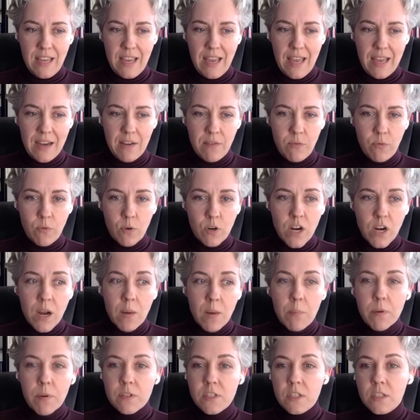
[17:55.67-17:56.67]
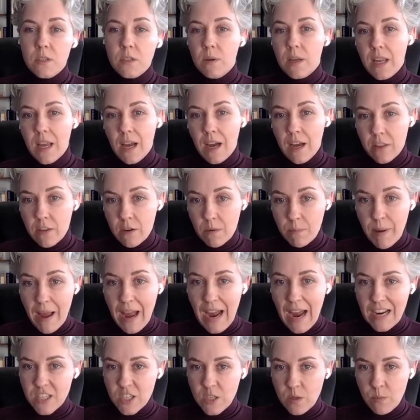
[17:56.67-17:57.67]
And if we're not pursuing other
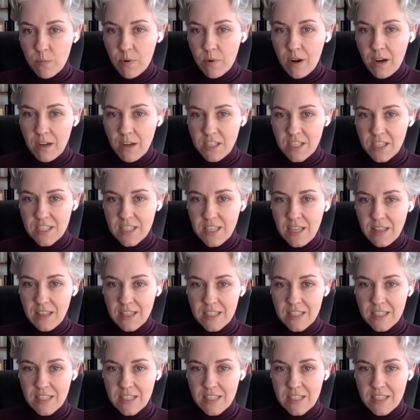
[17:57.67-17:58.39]
passion projects on